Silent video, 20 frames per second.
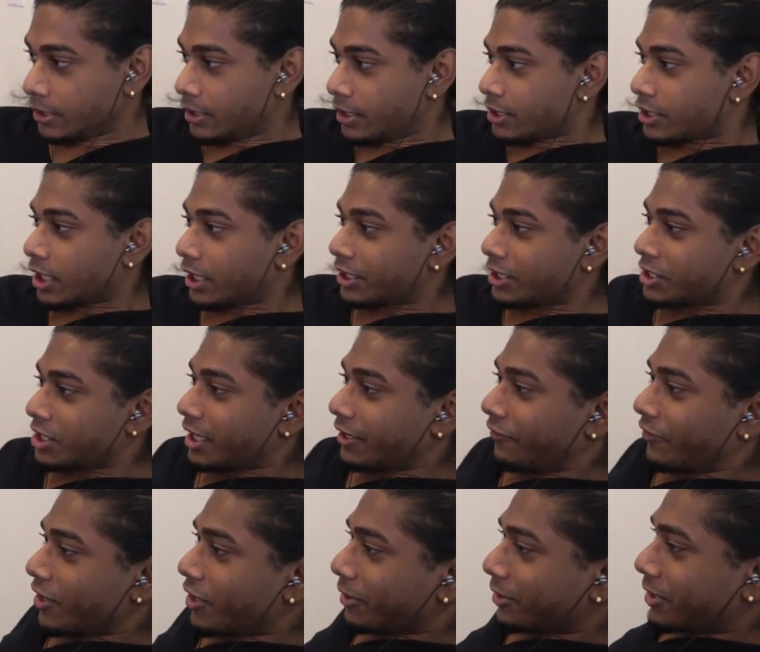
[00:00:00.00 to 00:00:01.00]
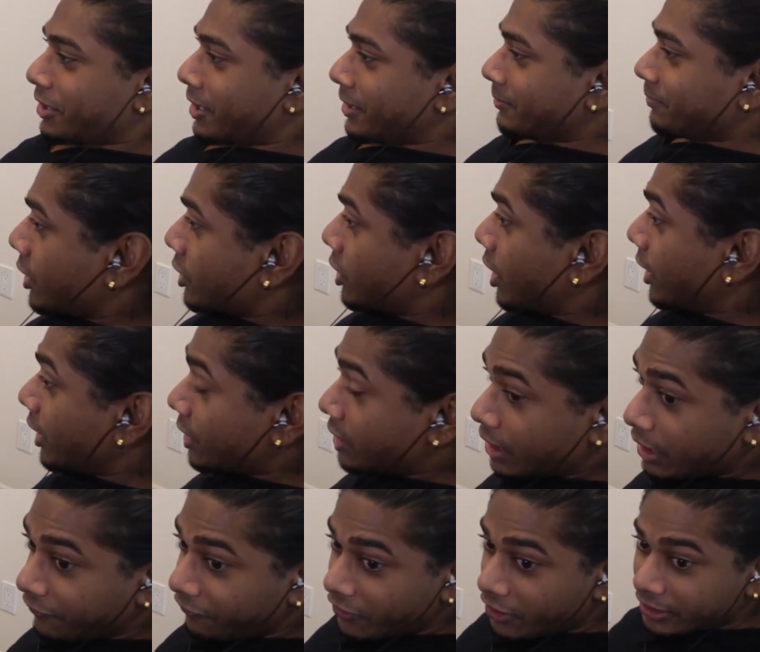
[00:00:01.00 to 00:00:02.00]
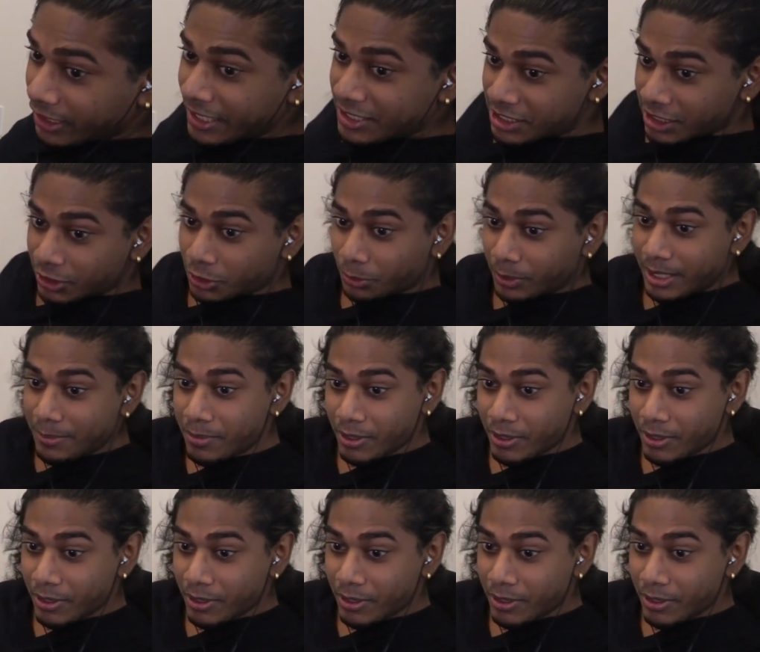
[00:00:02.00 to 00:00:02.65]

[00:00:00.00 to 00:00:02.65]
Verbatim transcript: Sucker said field. Sucker said field. I see three